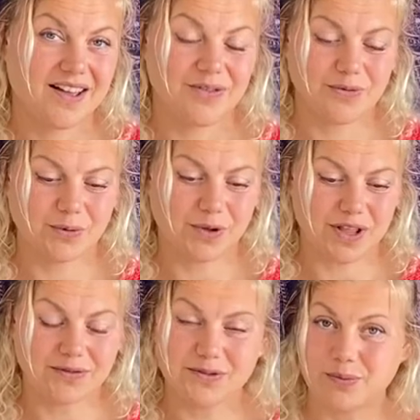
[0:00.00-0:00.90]
we will
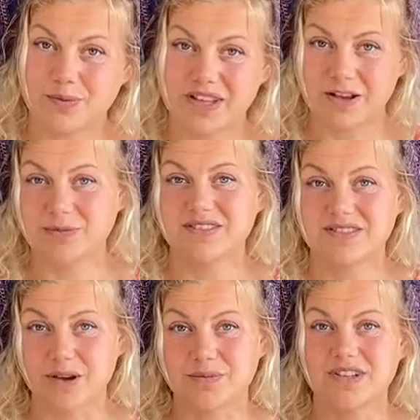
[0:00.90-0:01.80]
love to bring up the
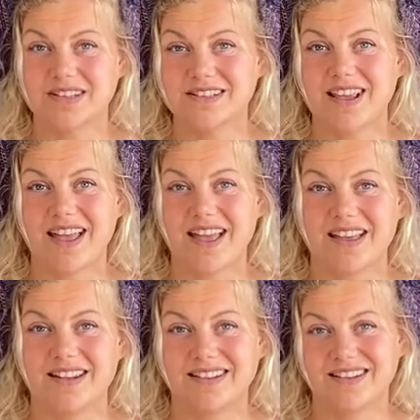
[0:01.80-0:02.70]
subject
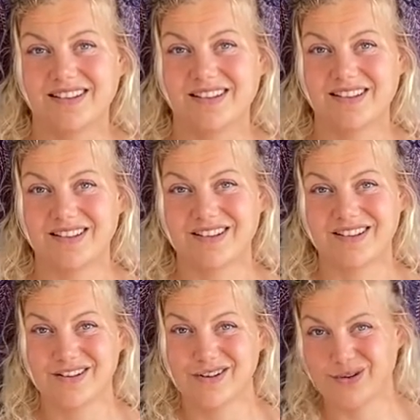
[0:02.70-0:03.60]
and
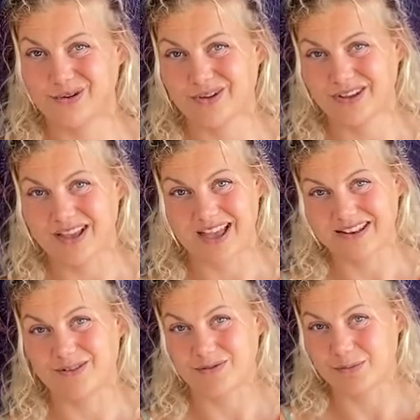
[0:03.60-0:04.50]
uh, look at
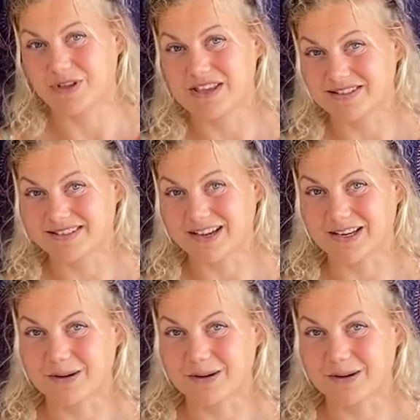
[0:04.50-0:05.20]
it from the inside.